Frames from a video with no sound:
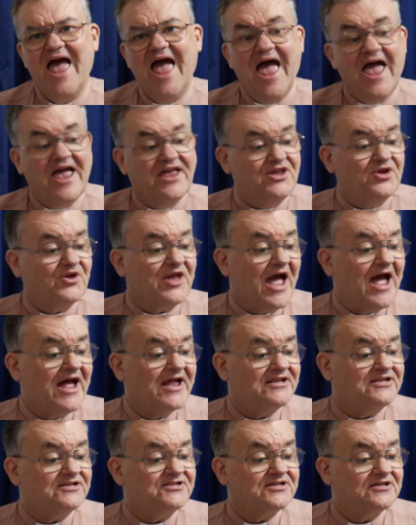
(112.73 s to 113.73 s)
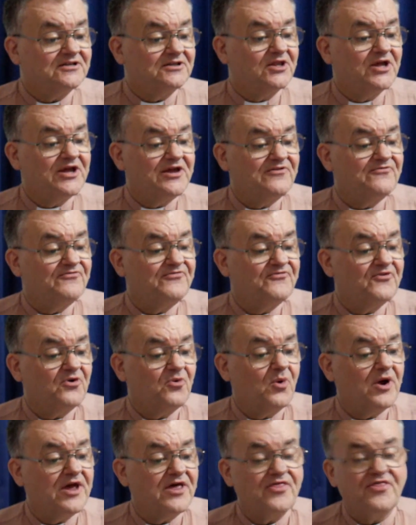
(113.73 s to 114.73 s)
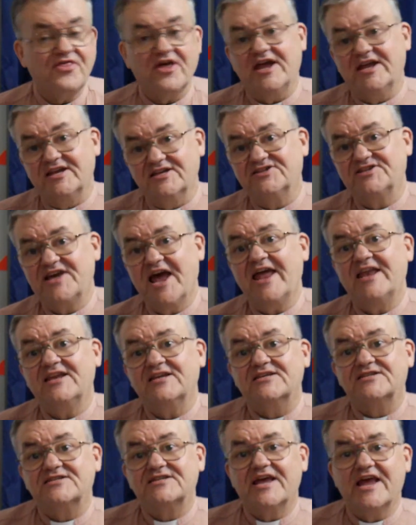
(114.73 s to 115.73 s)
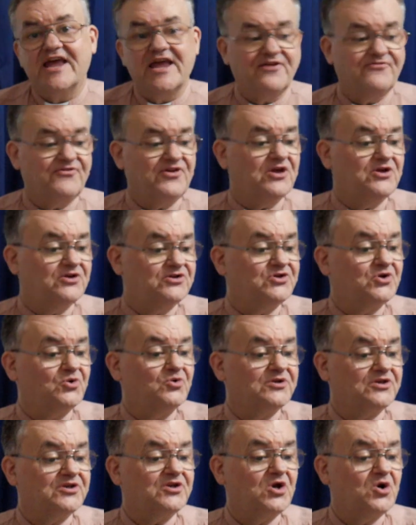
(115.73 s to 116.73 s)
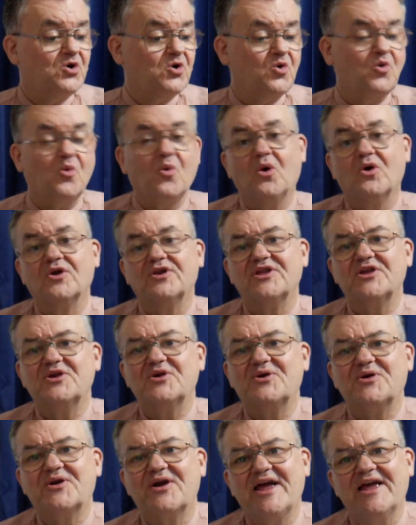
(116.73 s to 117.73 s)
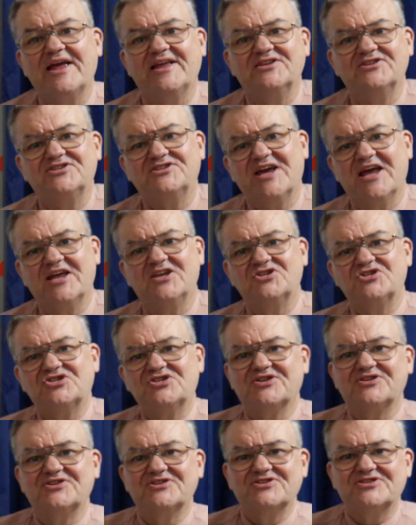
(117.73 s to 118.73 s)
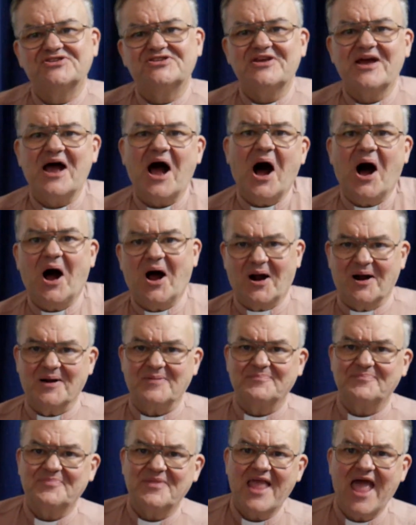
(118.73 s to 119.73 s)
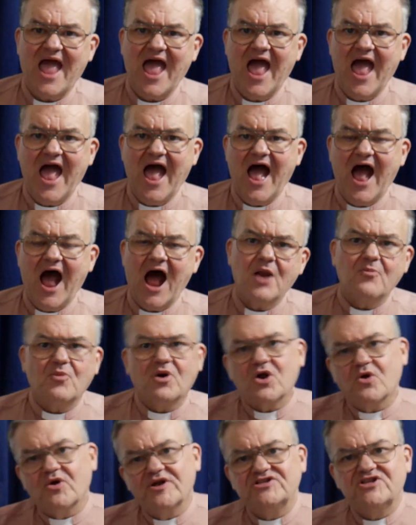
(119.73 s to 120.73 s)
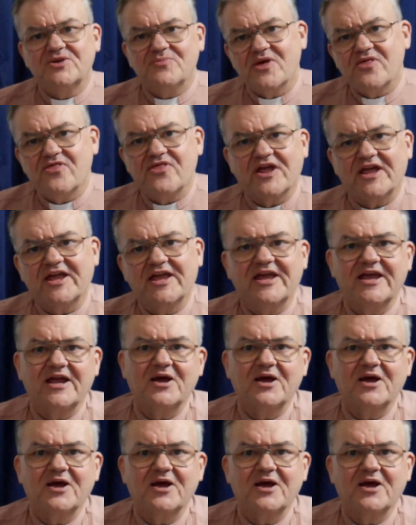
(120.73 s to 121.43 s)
You can't live with intent if you don't know what your intentions are. And we're going to be thinking a